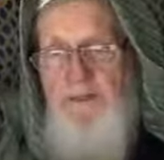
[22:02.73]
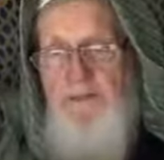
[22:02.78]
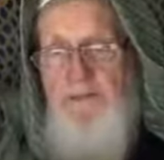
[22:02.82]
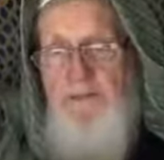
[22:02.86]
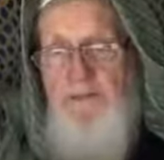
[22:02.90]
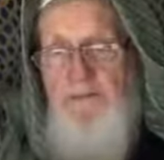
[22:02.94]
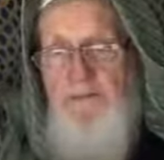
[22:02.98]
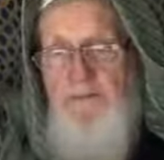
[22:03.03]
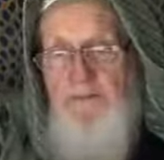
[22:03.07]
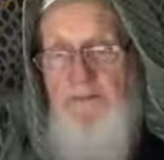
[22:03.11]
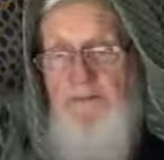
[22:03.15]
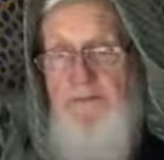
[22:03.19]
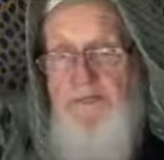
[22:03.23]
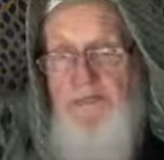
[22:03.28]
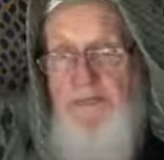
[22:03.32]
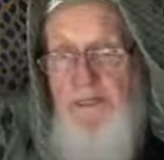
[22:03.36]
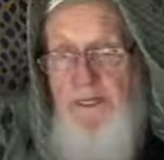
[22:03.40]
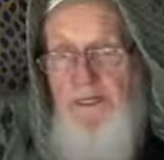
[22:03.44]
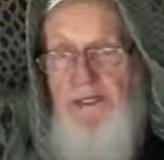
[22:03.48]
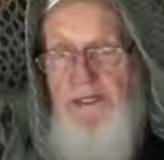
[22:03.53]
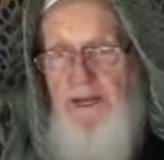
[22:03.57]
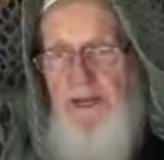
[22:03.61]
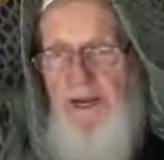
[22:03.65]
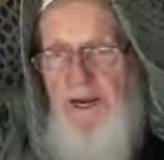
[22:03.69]
can
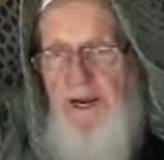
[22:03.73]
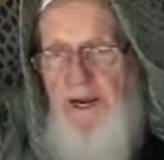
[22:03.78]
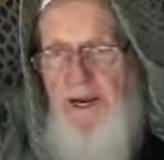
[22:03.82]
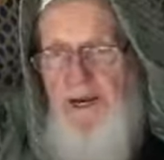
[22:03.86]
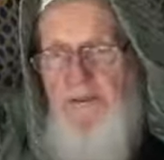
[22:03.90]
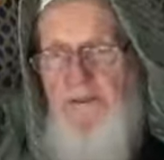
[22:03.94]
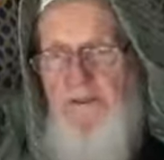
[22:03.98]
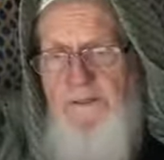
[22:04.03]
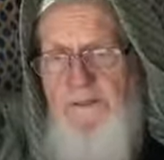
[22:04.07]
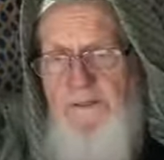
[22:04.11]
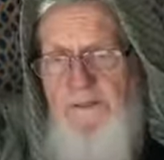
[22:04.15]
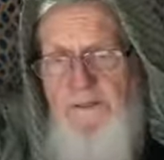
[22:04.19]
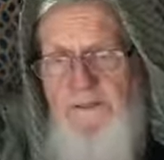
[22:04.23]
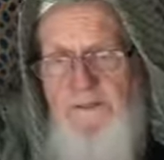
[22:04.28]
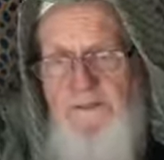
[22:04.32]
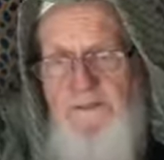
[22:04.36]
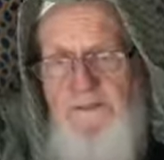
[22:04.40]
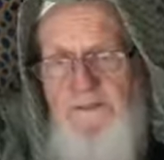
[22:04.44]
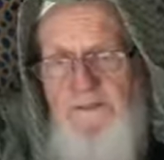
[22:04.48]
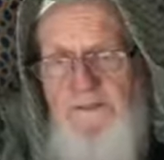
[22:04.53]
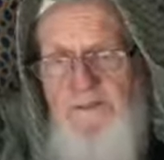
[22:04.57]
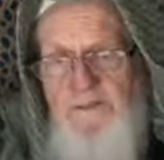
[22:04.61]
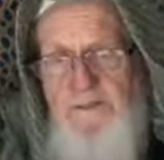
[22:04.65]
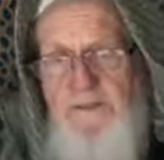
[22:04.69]
check that out.
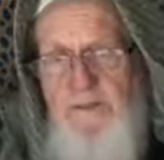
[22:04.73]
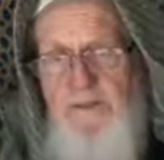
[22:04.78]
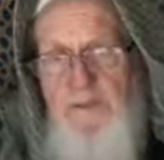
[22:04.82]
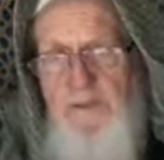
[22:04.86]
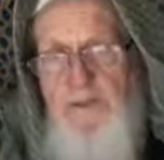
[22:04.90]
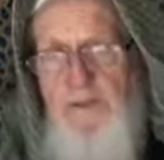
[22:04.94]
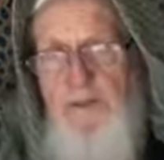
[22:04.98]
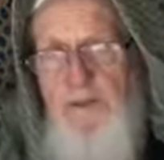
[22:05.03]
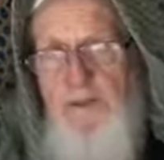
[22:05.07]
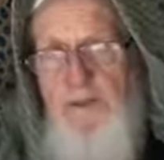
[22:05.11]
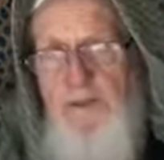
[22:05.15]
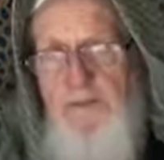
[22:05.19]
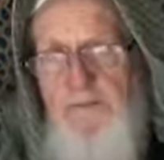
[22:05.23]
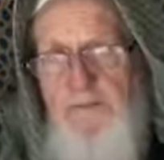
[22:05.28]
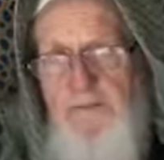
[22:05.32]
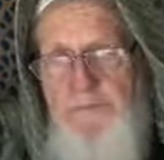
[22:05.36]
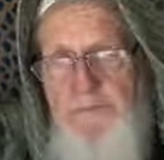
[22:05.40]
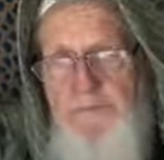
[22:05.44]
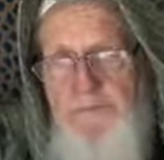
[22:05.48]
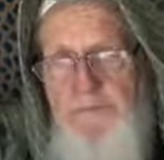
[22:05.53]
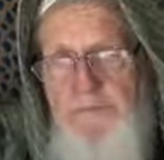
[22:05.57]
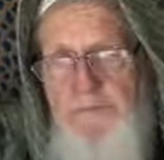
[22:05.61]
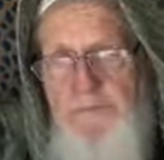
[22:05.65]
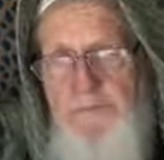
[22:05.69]
So,
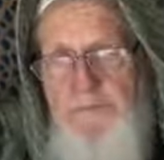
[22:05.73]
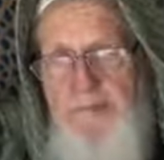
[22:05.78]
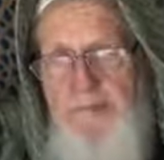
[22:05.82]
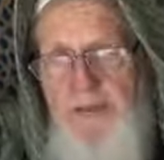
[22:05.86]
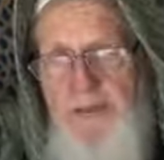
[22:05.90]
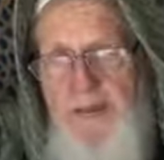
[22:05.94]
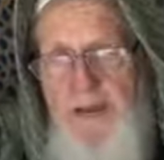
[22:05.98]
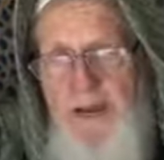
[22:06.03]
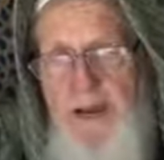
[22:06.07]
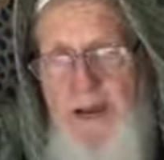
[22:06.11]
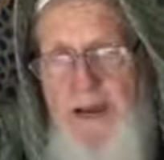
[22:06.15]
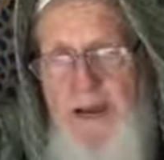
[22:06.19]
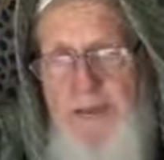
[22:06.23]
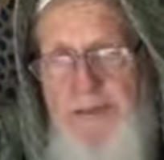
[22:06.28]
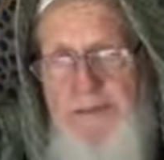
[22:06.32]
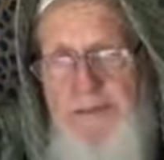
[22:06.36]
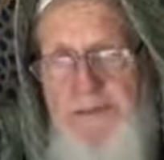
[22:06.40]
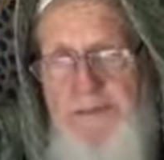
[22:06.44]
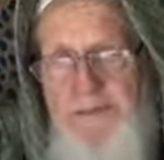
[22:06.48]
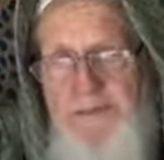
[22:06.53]
yeah.